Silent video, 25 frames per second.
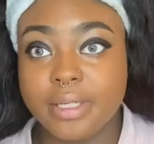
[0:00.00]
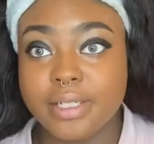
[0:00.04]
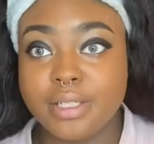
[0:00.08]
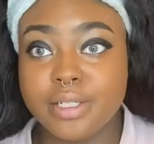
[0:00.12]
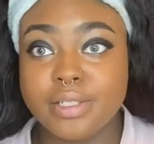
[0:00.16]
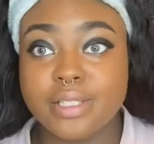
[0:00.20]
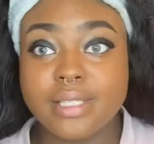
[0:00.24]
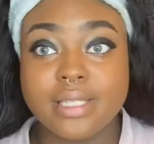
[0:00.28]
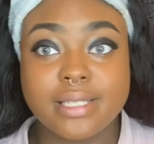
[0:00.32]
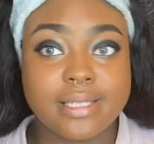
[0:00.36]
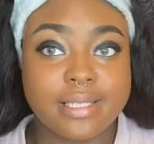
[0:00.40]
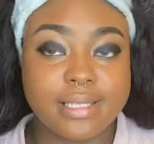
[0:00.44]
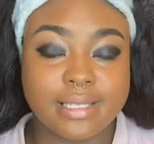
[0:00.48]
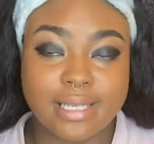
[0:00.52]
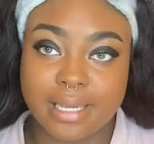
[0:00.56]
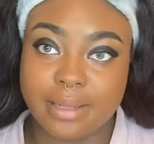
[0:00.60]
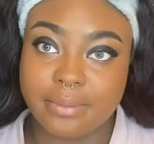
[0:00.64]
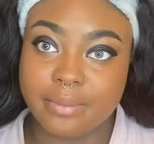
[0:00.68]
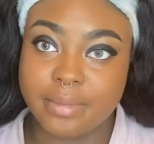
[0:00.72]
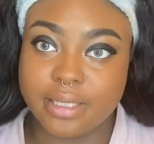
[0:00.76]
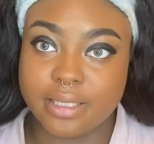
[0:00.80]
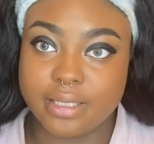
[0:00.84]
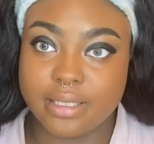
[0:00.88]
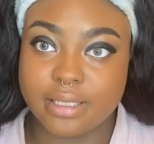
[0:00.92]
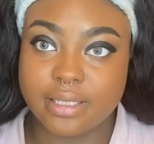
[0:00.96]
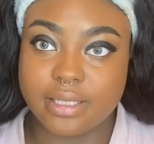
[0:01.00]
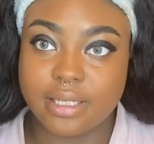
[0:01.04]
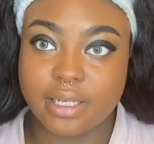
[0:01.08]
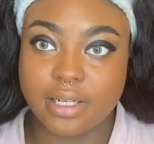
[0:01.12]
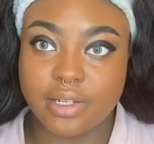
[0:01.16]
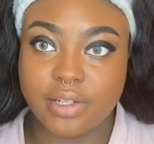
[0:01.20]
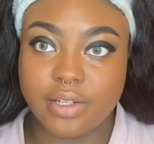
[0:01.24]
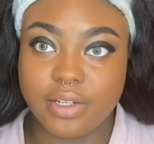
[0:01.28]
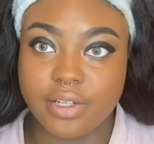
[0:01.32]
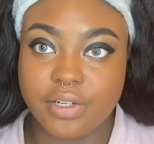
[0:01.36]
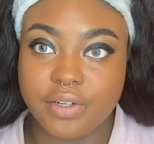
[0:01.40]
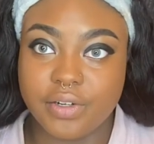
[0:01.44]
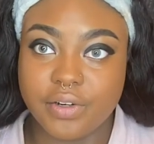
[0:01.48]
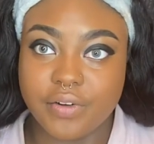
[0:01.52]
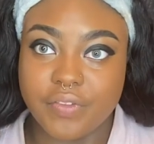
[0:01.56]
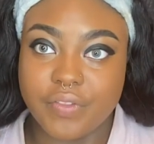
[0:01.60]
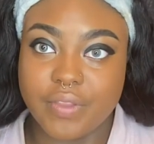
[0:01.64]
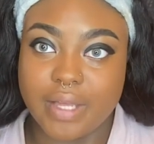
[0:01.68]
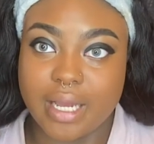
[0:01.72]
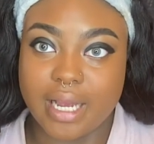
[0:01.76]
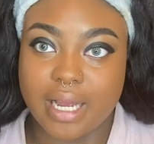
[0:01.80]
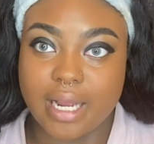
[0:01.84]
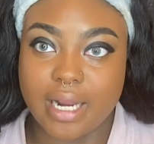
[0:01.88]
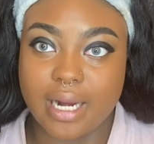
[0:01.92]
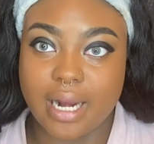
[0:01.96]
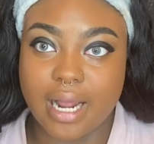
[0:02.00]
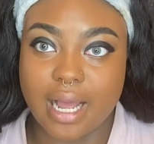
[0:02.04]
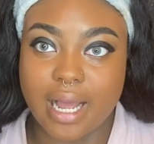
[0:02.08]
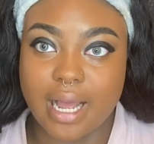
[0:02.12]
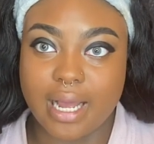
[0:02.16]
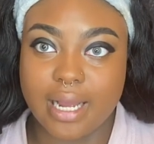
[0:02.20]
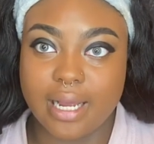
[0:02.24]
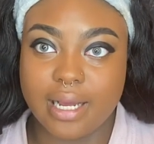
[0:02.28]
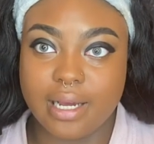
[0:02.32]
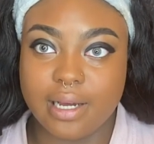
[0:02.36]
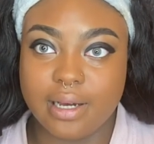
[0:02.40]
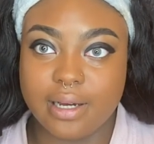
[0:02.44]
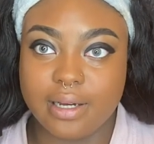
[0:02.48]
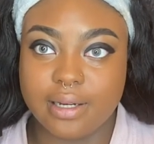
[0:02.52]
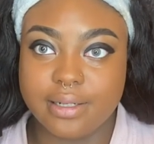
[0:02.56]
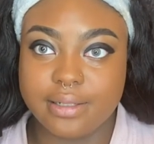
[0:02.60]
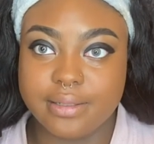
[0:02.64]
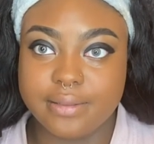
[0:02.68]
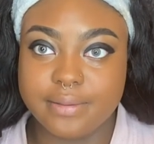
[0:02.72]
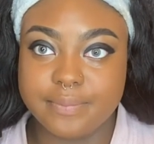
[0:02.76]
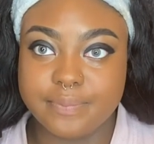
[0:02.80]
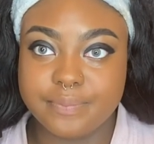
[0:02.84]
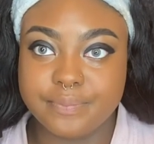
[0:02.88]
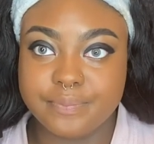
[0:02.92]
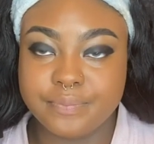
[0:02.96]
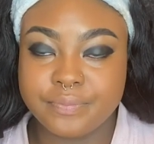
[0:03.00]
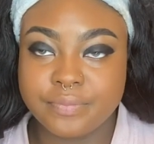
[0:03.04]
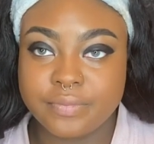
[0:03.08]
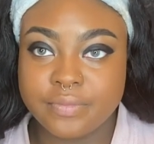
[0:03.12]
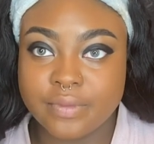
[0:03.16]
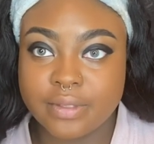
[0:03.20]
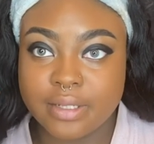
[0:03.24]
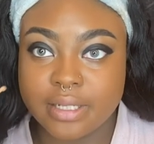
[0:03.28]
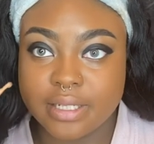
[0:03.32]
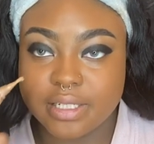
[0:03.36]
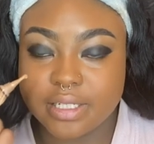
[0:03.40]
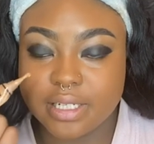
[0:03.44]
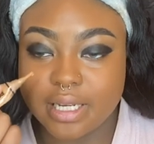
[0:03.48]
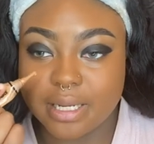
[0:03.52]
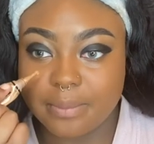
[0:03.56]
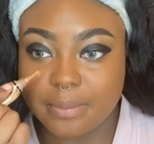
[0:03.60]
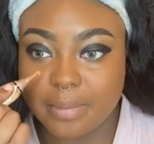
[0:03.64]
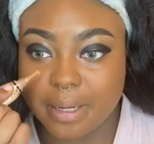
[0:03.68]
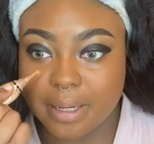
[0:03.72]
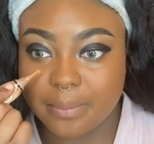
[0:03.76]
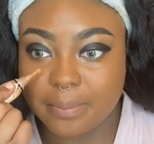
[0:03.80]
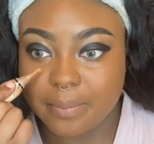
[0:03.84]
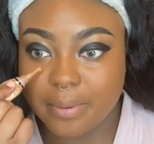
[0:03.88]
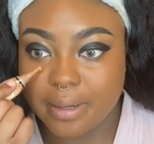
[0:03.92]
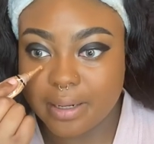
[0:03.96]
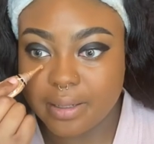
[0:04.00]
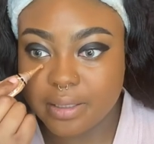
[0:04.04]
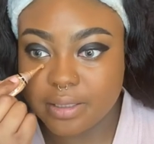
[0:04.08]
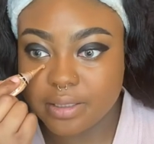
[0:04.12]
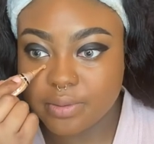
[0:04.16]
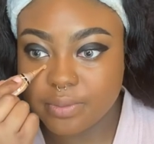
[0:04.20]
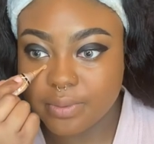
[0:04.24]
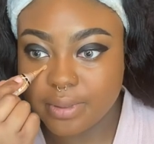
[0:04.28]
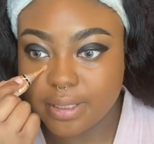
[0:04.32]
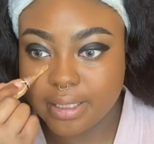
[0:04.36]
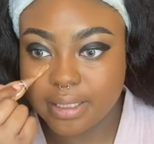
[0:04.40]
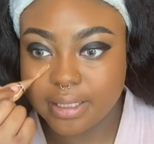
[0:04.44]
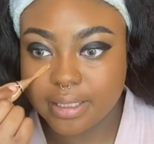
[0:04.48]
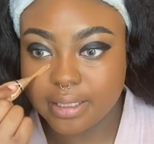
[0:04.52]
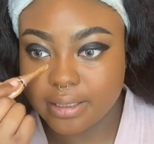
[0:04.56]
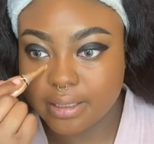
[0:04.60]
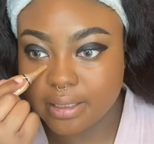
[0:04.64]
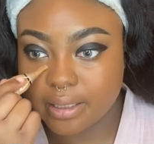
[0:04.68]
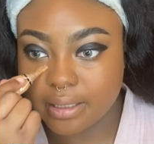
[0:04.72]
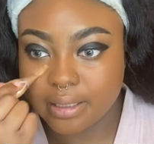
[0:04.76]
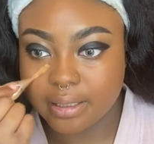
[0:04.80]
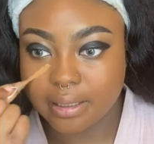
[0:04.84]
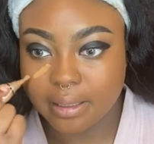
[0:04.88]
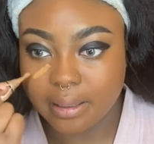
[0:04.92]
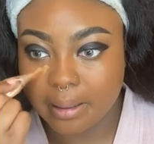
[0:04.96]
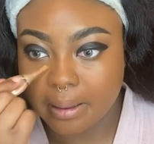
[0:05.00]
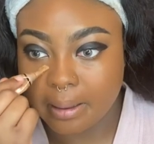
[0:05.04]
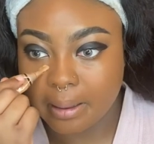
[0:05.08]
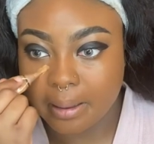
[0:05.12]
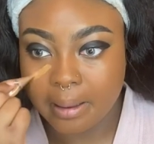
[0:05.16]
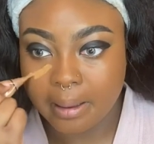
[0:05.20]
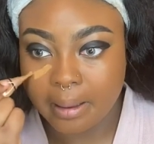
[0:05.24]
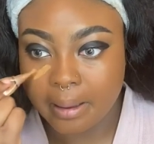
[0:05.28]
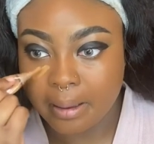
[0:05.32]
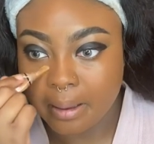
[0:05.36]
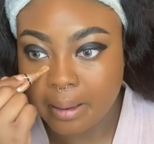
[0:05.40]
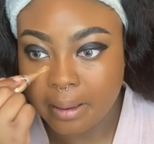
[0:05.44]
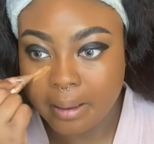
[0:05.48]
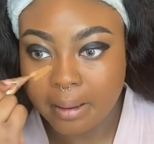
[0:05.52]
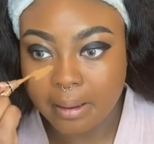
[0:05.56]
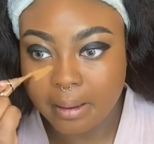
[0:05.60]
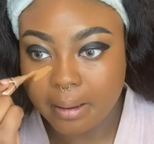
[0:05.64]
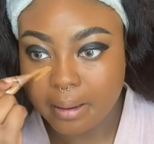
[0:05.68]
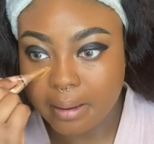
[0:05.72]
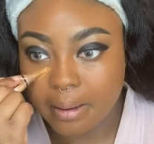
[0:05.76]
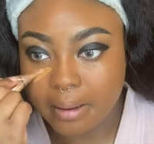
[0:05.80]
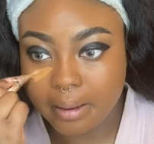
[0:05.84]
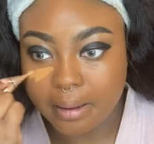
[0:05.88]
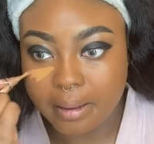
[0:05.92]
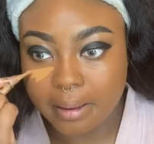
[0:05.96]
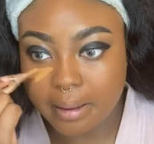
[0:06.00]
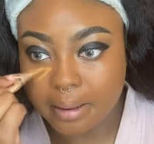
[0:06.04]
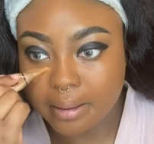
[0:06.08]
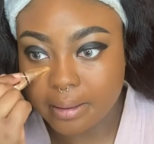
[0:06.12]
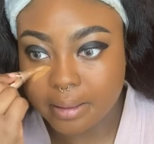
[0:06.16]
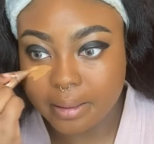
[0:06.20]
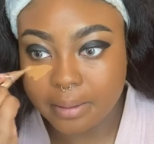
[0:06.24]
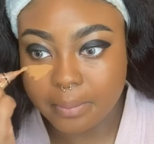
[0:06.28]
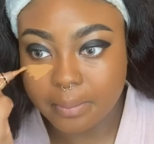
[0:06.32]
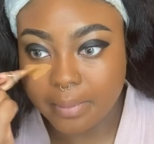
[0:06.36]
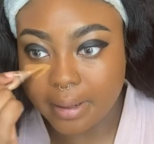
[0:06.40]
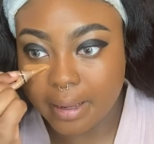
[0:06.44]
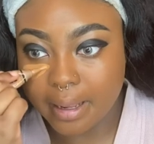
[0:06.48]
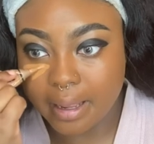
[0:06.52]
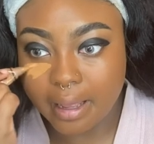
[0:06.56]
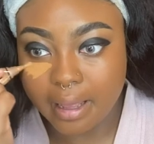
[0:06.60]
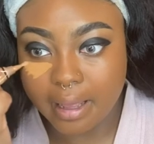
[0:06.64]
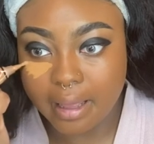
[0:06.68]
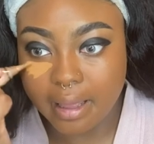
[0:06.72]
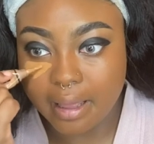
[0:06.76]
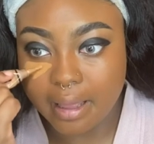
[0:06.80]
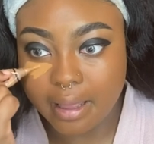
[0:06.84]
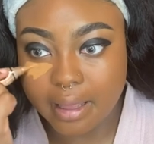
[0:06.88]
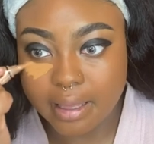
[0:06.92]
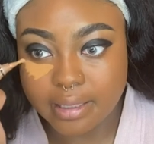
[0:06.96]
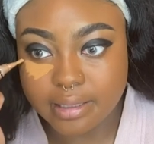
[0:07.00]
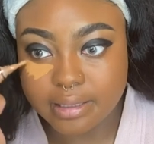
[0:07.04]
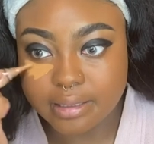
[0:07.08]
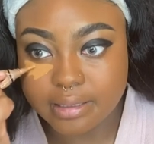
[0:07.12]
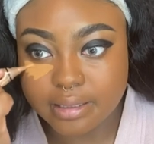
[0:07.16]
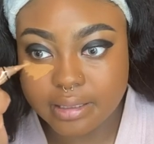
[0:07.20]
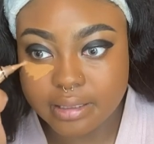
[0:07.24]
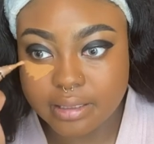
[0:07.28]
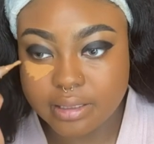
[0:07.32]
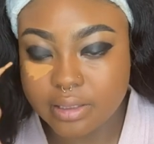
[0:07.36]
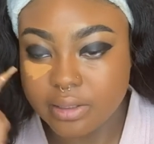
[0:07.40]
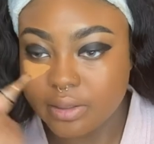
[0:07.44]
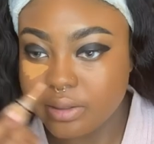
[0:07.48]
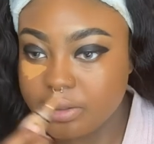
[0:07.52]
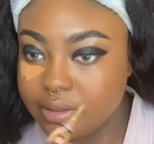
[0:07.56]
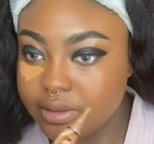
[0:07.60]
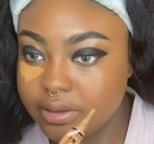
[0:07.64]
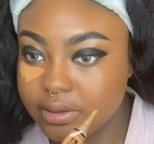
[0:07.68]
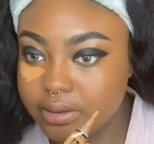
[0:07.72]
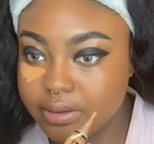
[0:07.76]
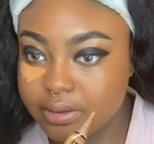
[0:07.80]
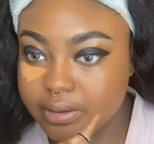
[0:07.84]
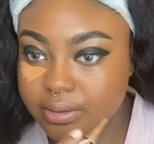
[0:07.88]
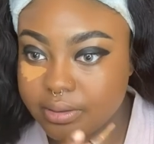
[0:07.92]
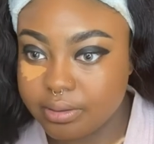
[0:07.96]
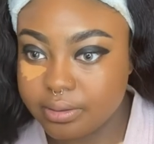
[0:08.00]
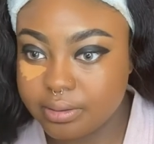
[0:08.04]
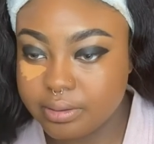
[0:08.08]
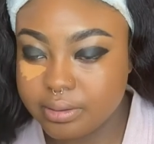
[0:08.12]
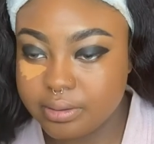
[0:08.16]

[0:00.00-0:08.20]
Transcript: use the same concealer that I um, shade my brows with under my eyes, dude.